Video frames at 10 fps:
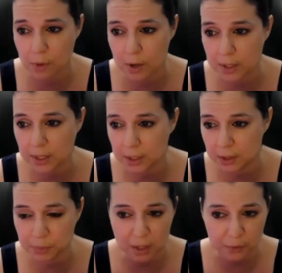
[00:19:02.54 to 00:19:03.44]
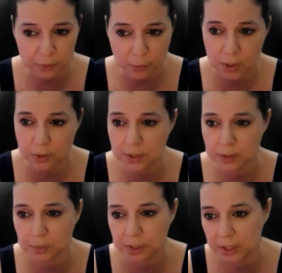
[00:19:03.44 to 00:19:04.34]
you're marketing. Could be health and
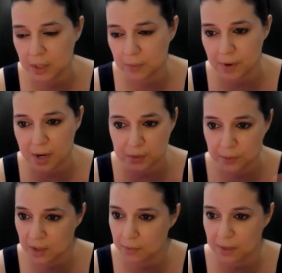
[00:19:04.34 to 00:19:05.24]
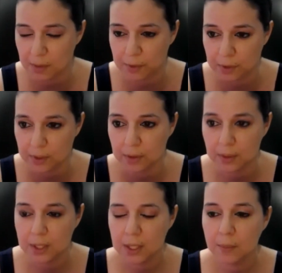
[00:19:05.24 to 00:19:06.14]
wellness, could be cleaning products, whatever, right? We don't know.
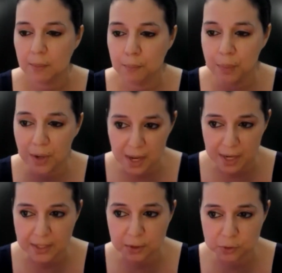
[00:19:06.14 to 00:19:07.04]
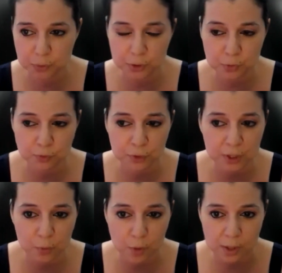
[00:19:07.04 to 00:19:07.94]
But here's what you
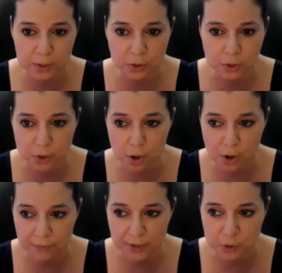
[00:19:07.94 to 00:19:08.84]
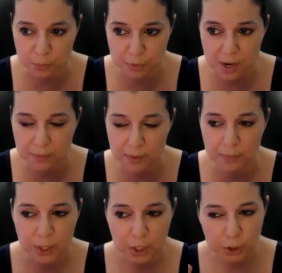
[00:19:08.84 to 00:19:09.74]
really want to solve as your
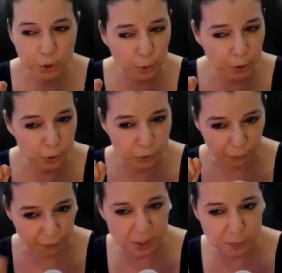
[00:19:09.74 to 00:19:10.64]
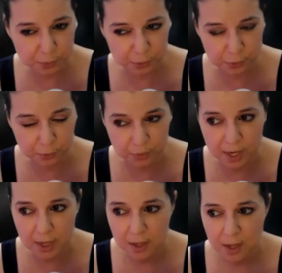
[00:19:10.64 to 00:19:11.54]
problem. You want to use your Facebook group,
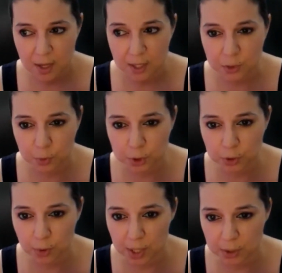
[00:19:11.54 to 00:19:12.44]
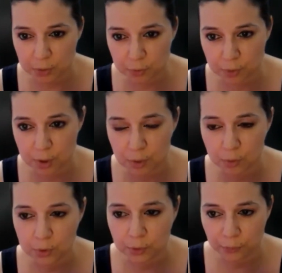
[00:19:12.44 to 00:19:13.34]
right? And you want to know how to
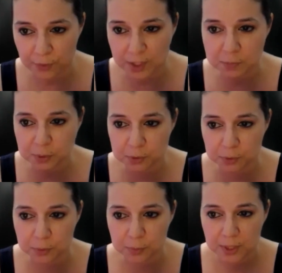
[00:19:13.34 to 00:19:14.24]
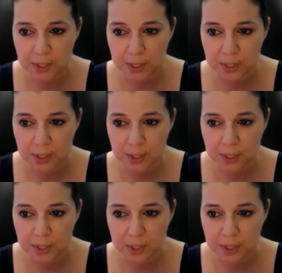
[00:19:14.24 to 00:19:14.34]
grow your Facebook group